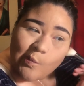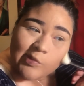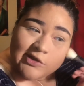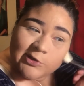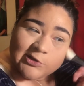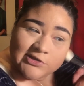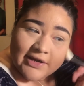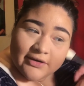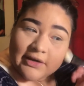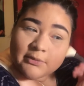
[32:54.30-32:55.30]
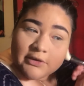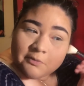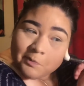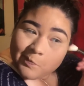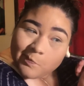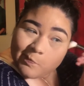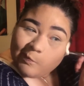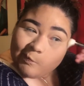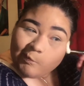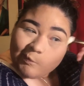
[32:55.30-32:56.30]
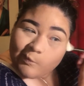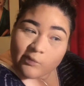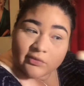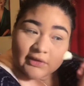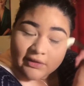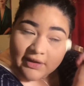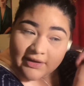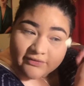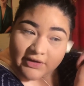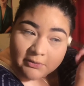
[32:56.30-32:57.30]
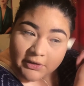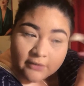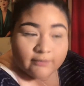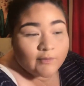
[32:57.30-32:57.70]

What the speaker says: And they just stared at me. They laughed at me.